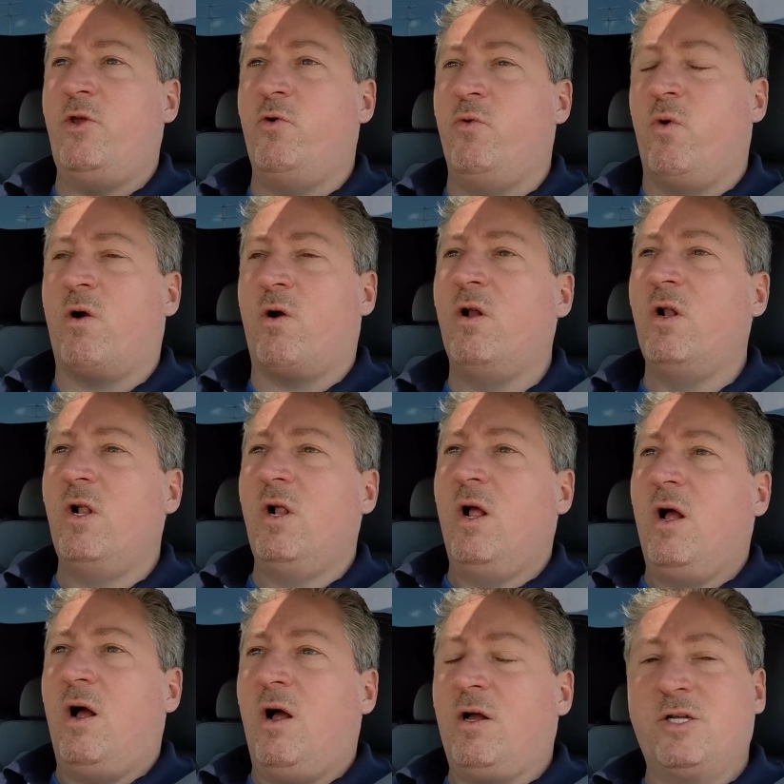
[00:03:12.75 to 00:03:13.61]
your
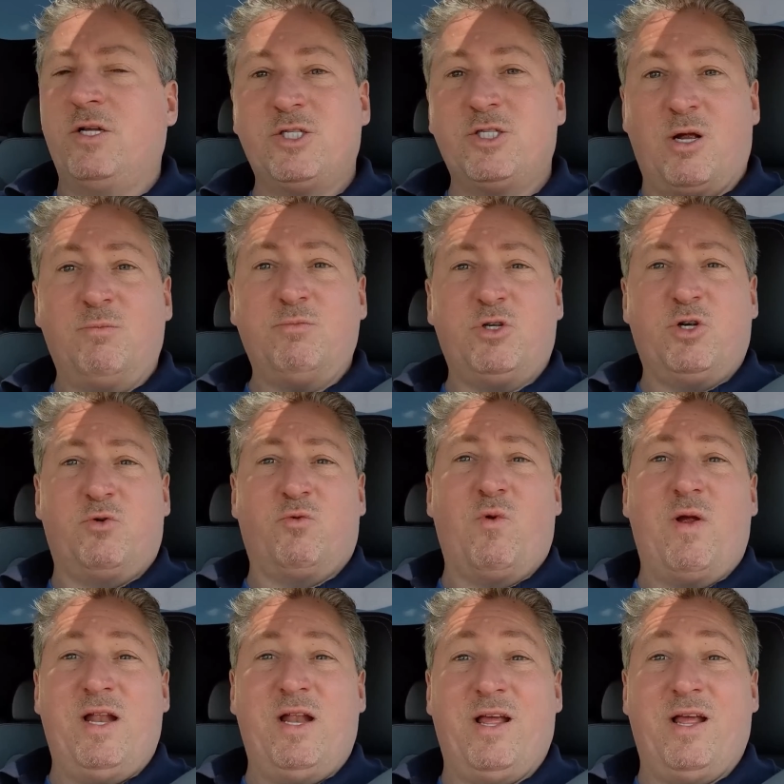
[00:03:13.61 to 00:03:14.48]
consumption
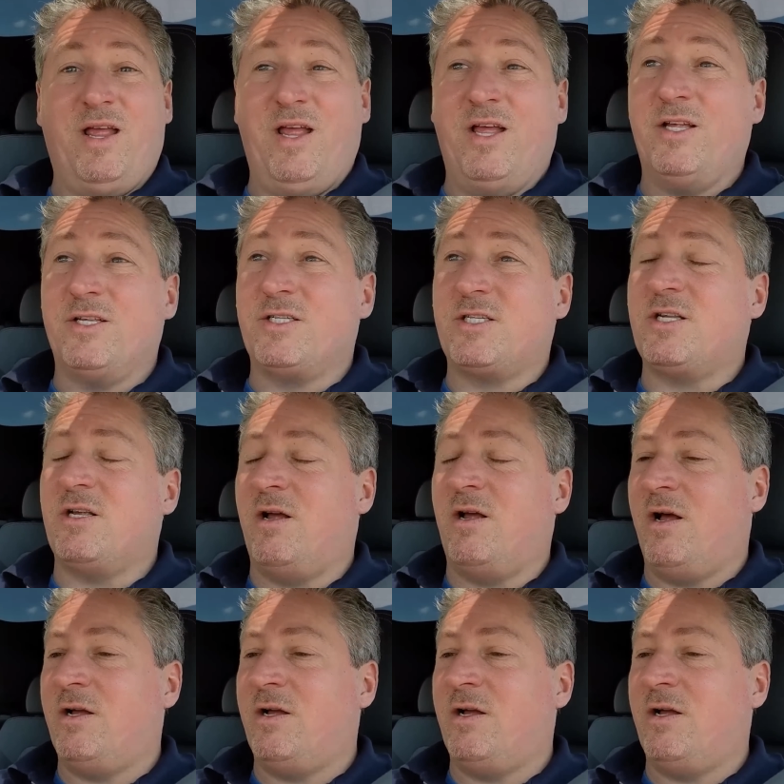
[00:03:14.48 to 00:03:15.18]
rating is.